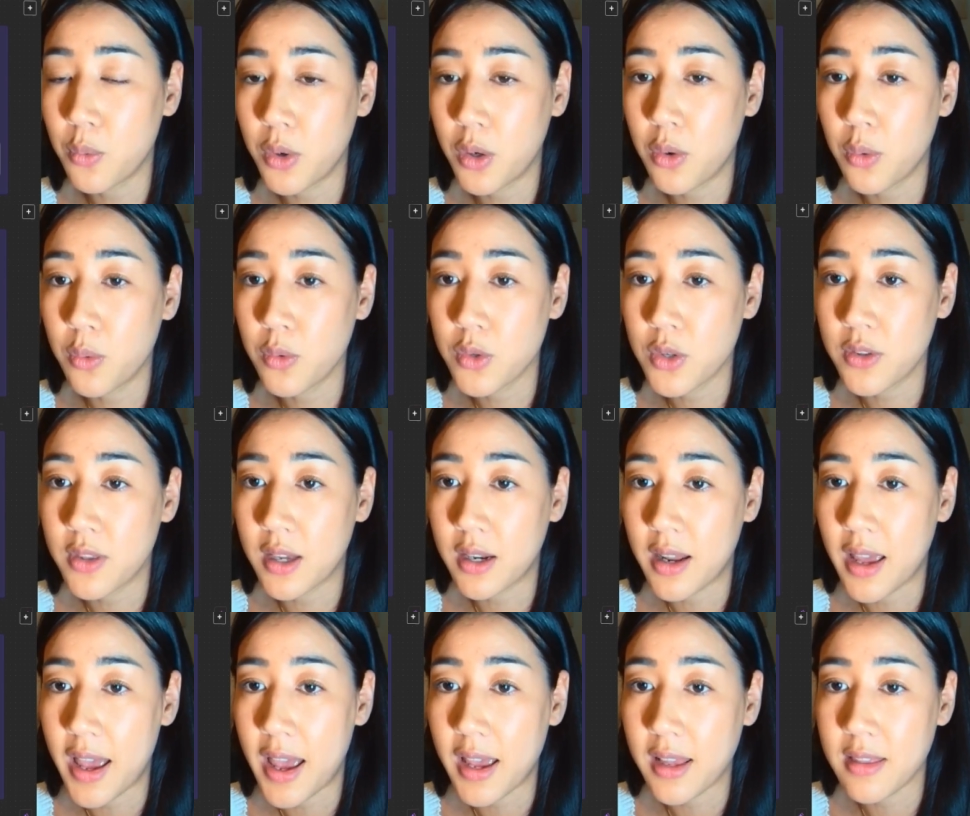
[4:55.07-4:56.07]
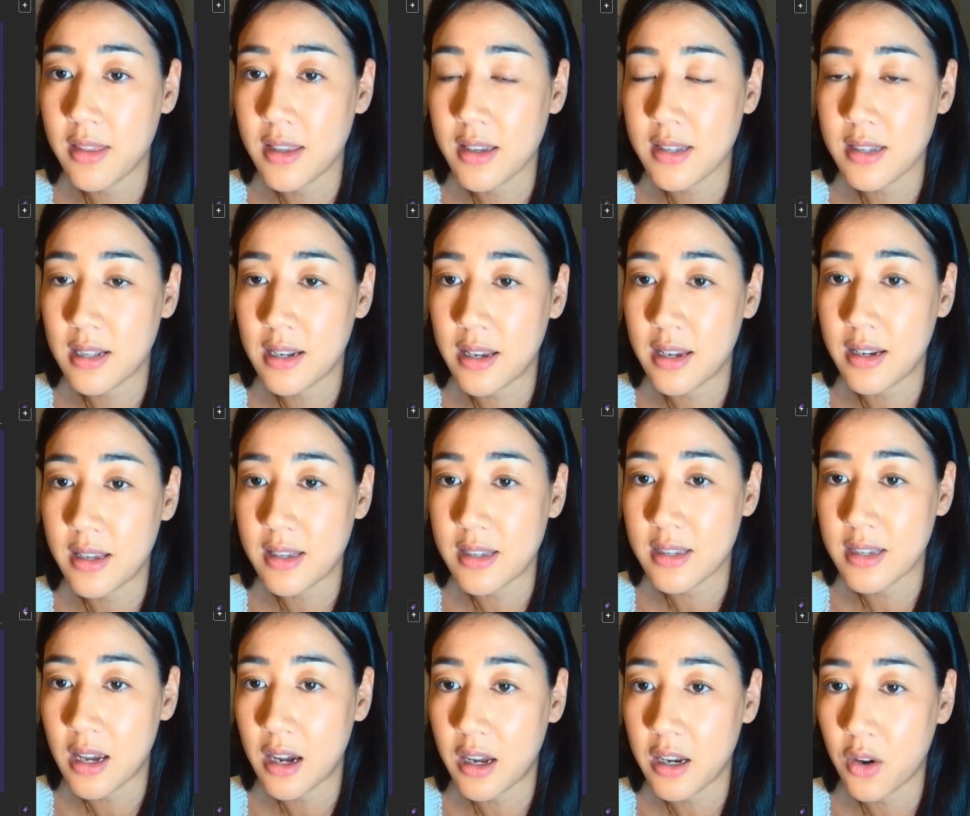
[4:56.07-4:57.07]
we're going to then add this lead
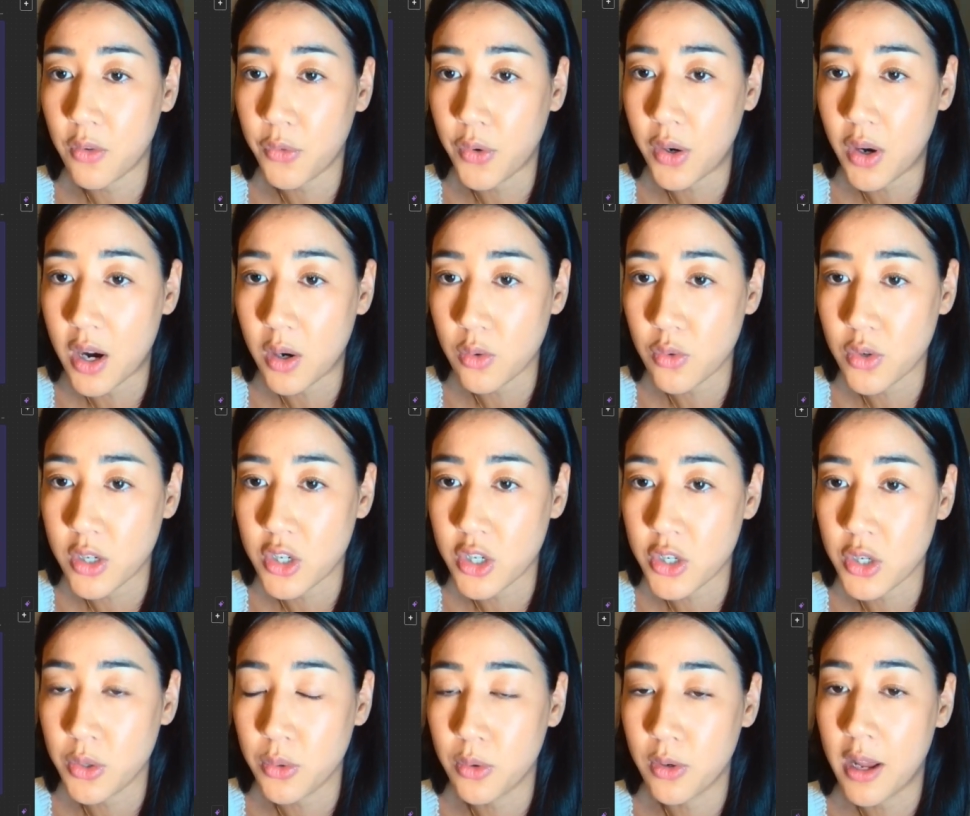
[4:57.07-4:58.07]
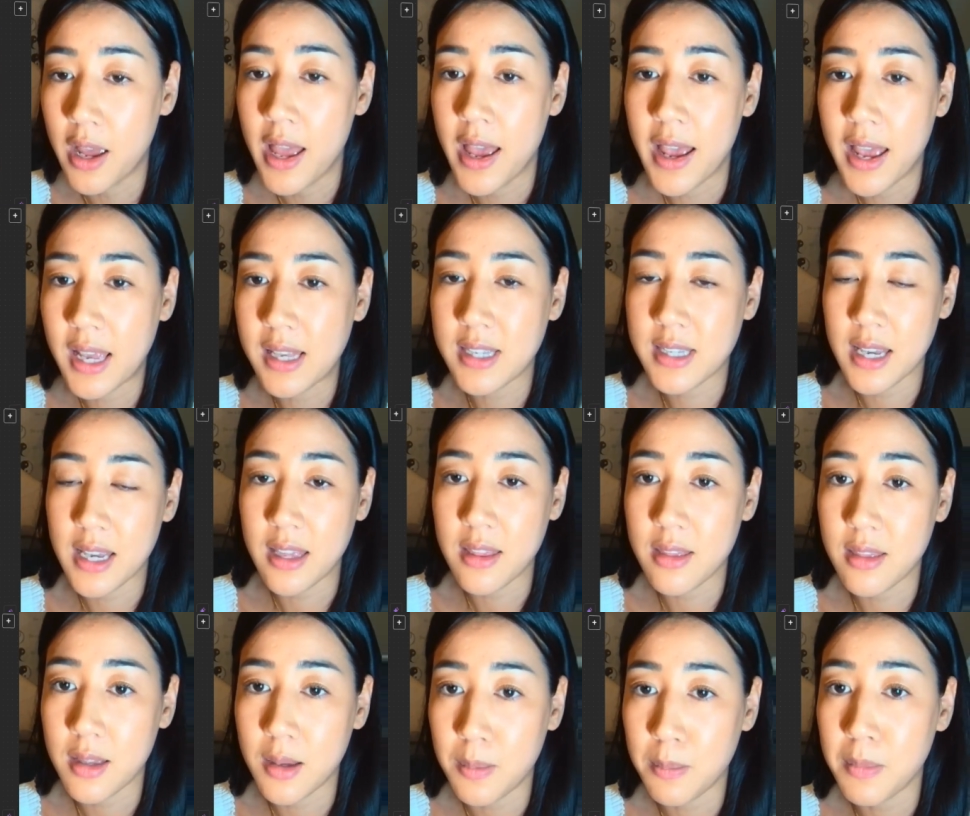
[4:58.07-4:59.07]
inside of our outreach tool and
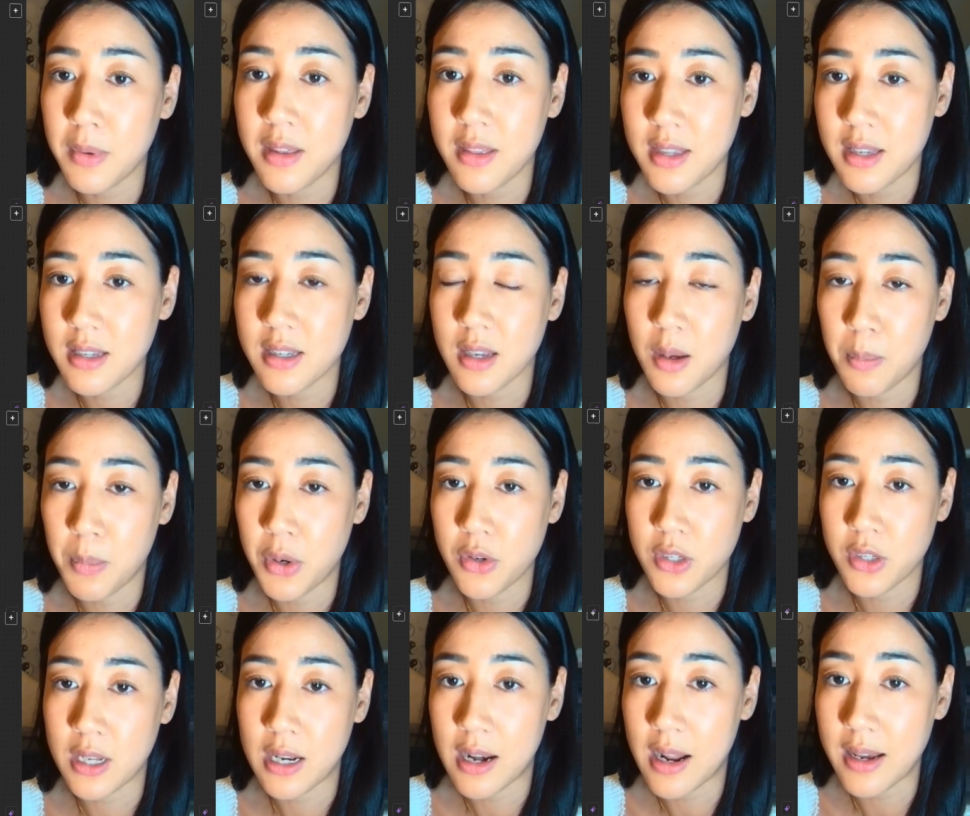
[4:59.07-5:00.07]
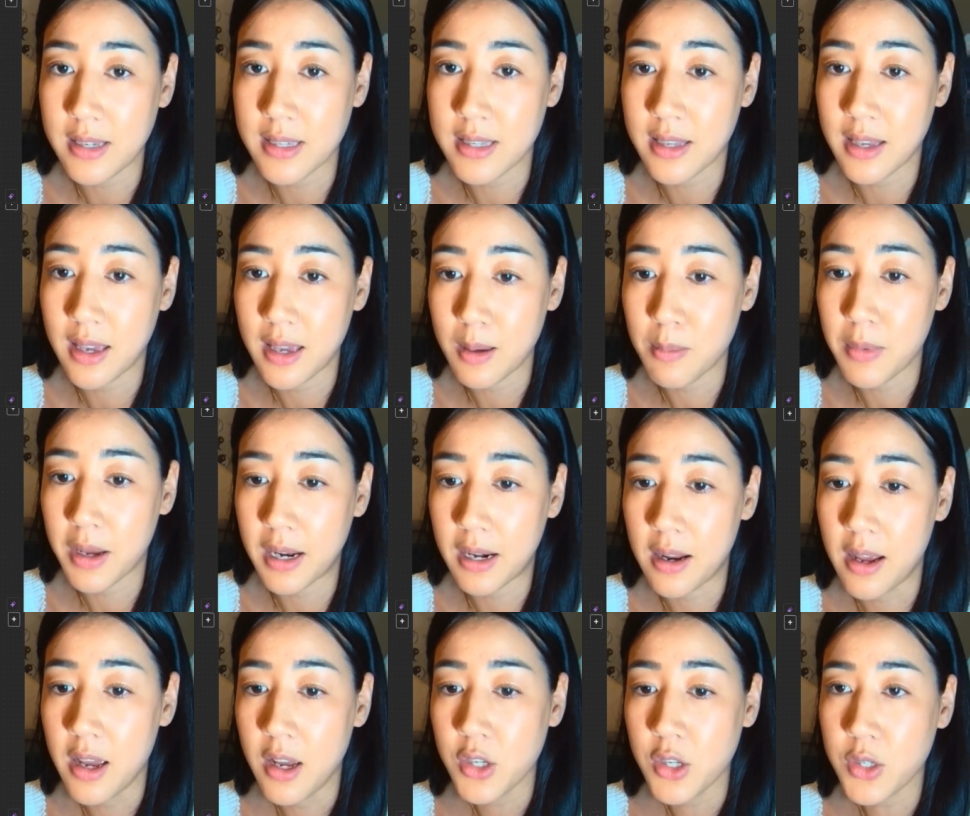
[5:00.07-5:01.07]
send them this personalized email.
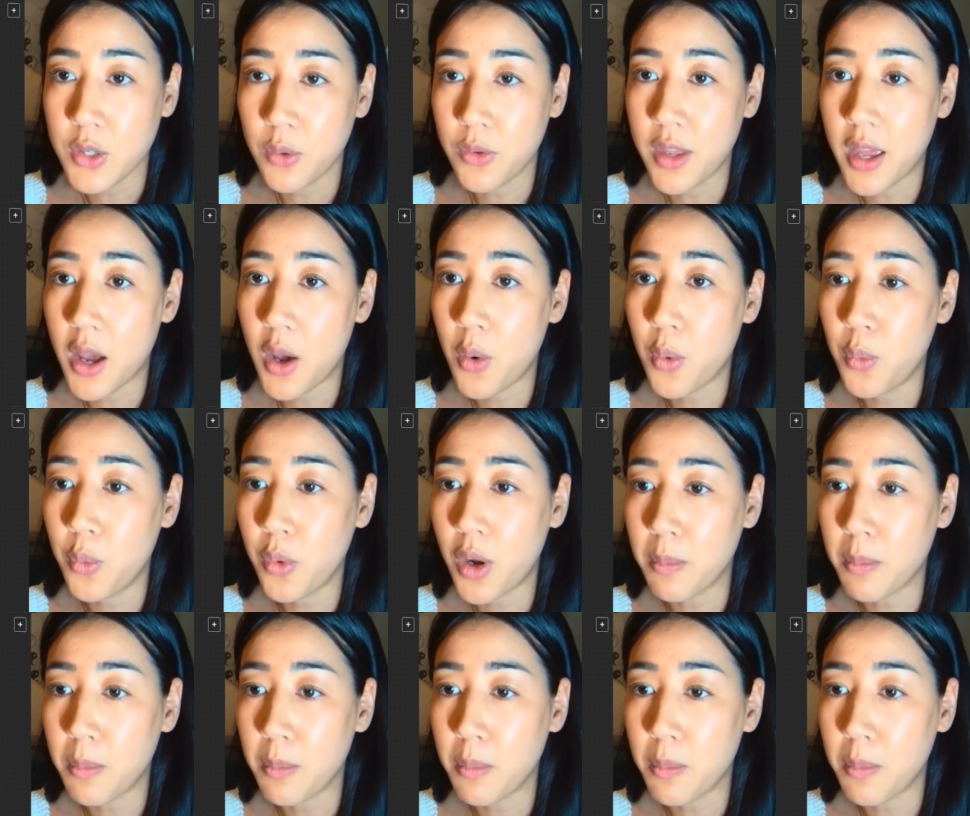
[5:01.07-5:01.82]
So now